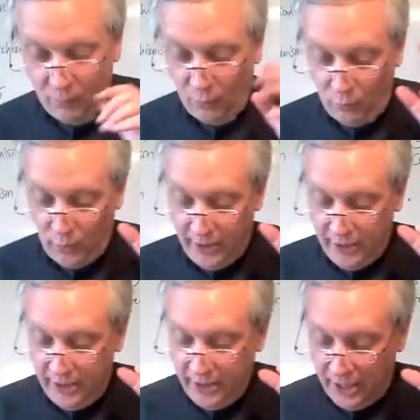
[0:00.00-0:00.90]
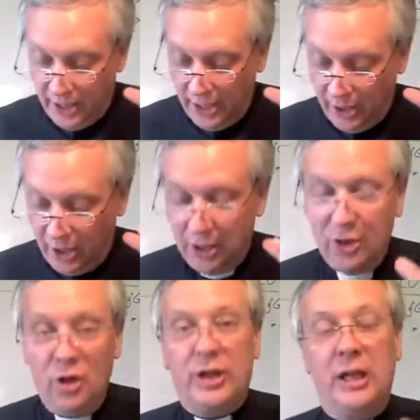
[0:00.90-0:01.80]
we are
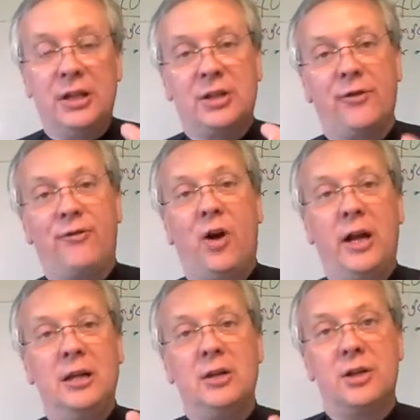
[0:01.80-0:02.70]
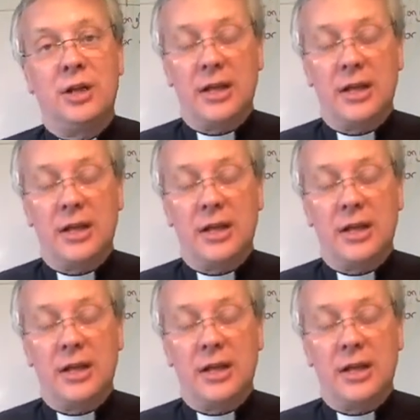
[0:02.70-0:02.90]
looking to find the